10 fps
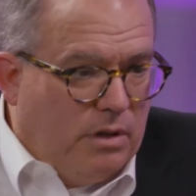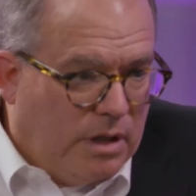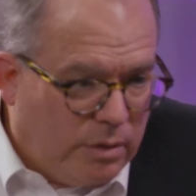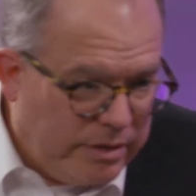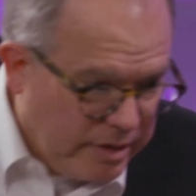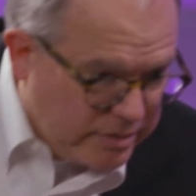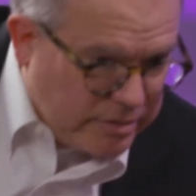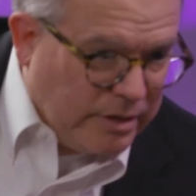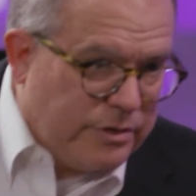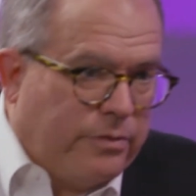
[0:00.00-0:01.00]
And on
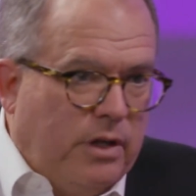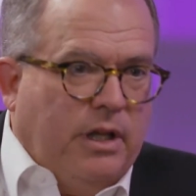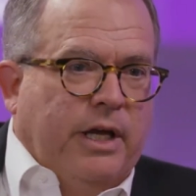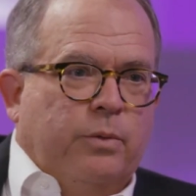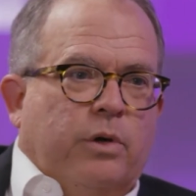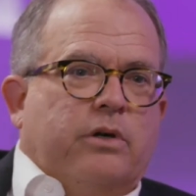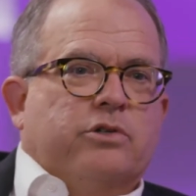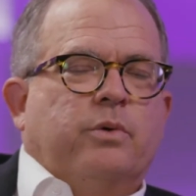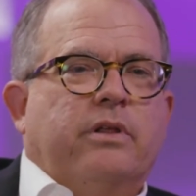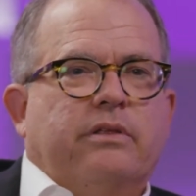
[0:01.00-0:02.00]
these frontline
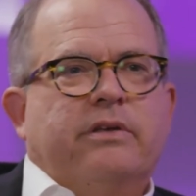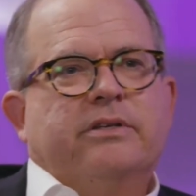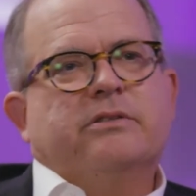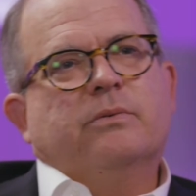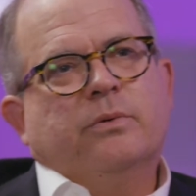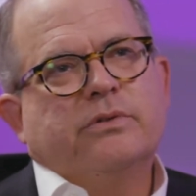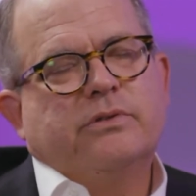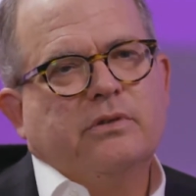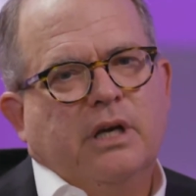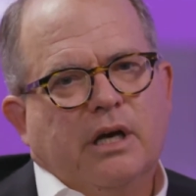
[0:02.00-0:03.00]
workers, one of the things that
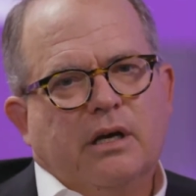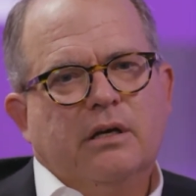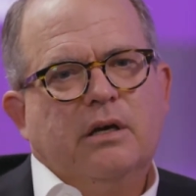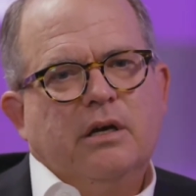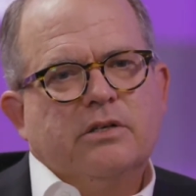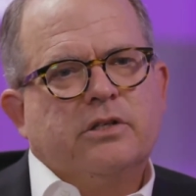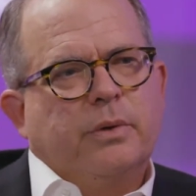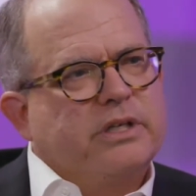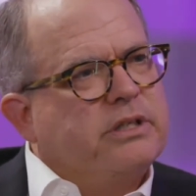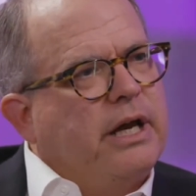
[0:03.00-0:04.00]
was
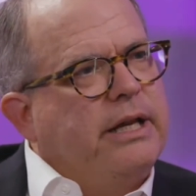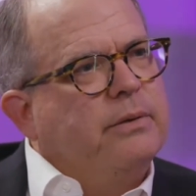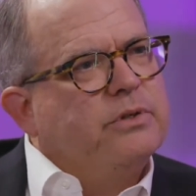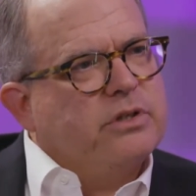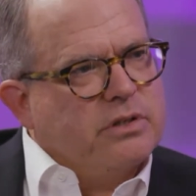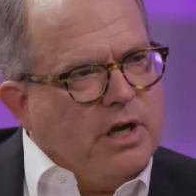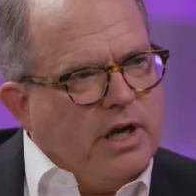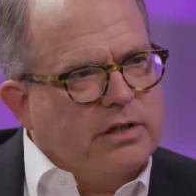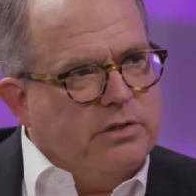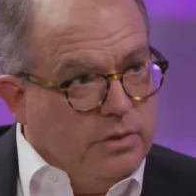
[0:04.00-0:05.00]
so exciting was to
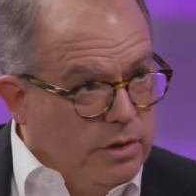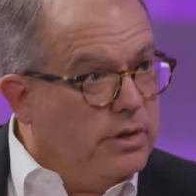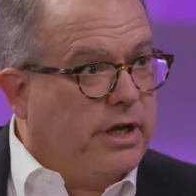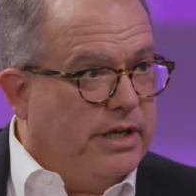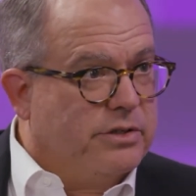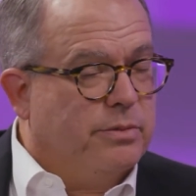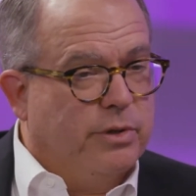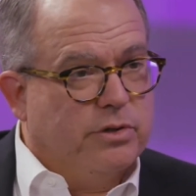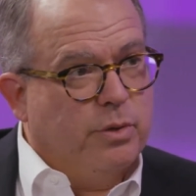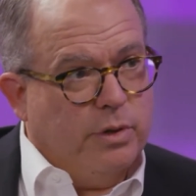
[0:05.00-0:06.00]
talk to your
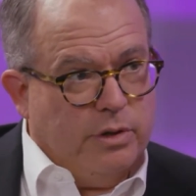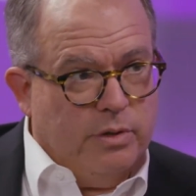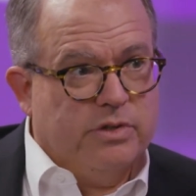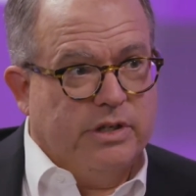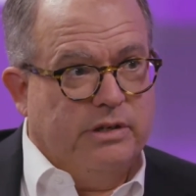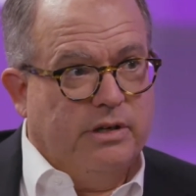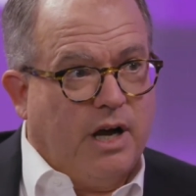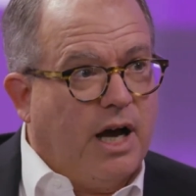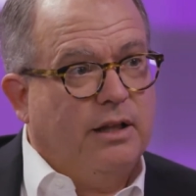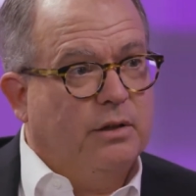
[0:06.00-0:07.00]
customers who are using
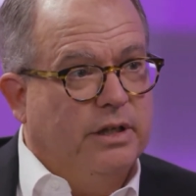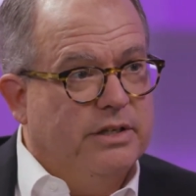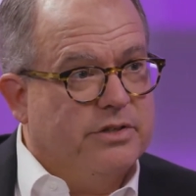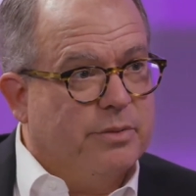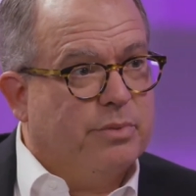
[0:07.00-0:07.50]
HoloLens in